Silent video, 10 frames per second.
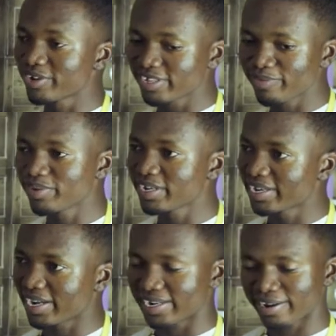reason
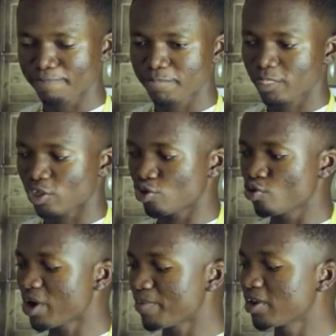being that
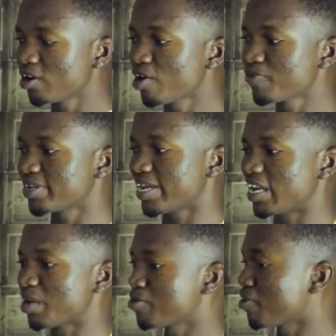you might be in love with
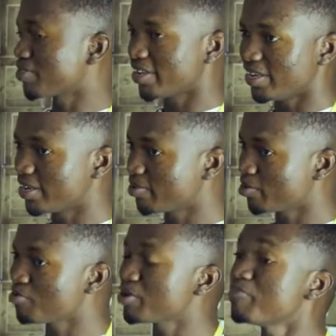a number of things, but be